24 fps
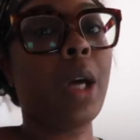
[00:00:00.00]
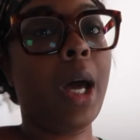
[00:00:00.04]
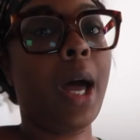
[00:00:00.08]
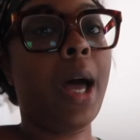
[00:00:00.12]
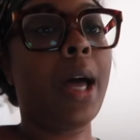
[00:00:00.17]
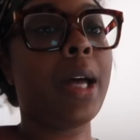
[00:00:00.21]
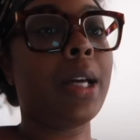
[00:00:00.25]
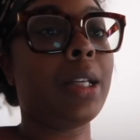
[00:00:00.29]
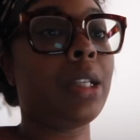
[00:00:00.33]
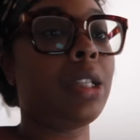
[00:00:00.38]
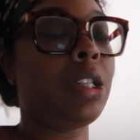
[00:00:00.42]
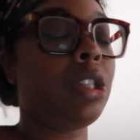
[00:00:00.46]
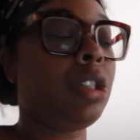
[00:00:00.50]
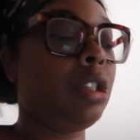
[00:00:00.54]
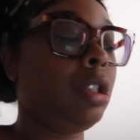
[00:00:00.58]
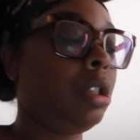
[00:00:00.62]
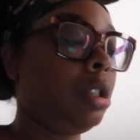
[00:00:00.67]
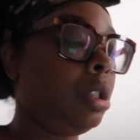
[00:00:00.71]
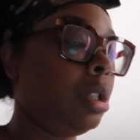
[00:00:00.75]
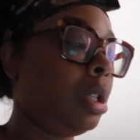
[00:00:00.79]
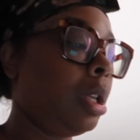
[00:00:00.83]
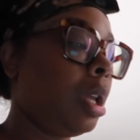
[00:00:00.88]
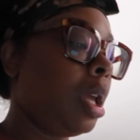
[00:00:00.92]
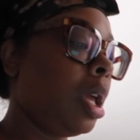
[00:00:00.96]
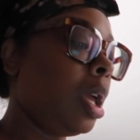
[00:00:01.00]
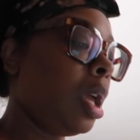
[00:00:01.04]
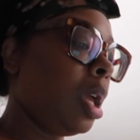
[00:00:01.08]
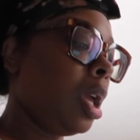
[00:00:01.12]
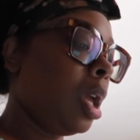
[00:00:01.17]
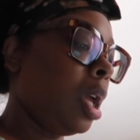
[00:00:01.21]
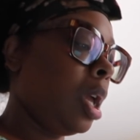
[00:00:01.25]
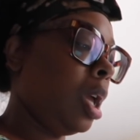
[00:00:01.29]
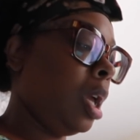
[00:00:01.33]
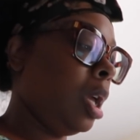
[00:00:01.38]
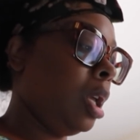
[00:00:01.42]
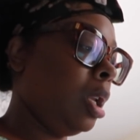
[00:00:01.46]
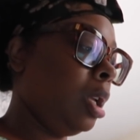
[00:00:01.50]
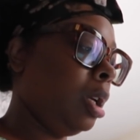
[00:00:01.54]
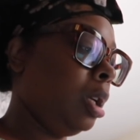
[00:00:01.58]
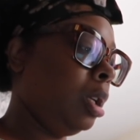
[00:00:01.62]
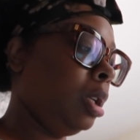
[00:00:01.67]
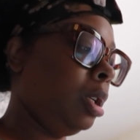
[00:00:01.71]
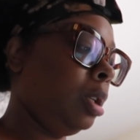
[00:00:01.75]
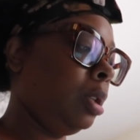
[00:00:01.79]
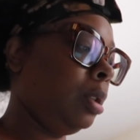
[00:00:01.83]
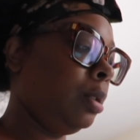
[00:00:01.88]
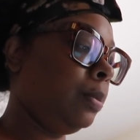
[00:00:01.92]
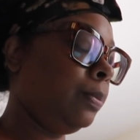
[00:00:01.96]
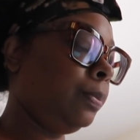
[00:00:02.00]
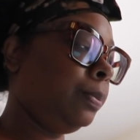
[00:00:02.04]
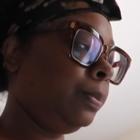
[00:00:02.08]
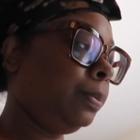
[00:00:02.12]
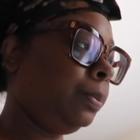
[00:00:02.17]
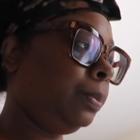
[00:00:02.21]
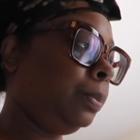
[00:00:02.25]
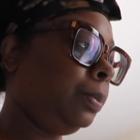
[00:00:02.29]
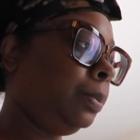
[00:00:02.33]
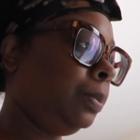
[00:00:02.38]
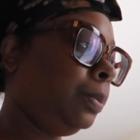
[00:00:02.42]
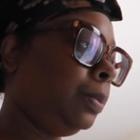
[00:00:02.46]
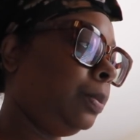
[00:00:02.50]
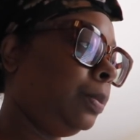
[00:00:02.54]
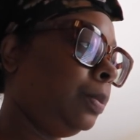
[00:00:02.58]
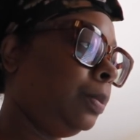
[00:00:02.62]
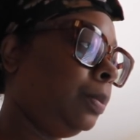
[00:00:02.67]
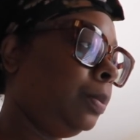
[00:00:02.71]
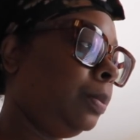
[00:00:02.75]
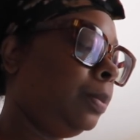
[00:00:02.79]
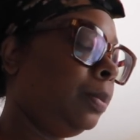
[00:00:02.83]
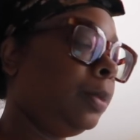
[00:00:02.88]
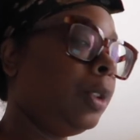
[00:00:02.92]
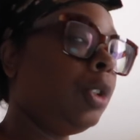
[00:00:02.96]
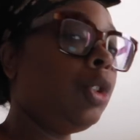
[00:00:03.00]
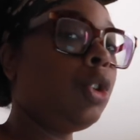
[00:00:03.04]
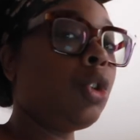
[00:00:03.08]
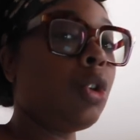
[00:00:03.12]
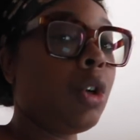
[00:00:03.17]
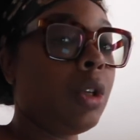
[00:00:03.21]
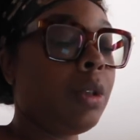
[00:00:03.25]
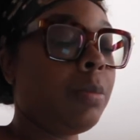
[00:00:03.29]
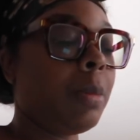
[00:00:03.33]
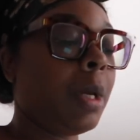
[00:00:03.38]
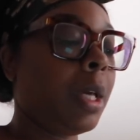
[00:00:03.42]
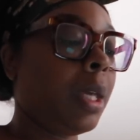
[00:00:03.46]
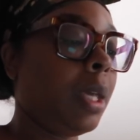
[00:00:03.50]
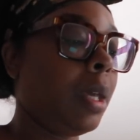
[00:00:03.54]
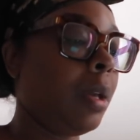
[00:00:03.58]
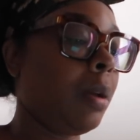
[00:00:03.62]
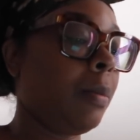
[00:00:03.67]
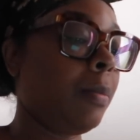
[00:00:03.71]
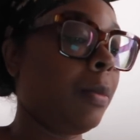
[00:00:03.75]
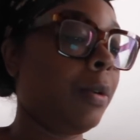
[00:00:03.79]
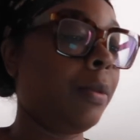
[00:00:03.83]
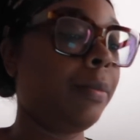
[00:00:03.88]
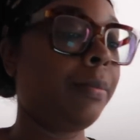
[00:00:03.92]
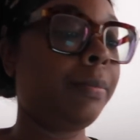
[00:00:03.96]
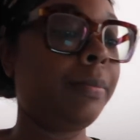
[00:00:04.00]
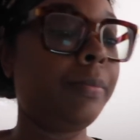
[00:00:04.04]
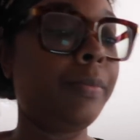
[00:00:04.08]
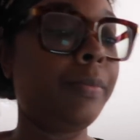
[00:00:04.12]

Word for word: guys should, and um, charge my camera.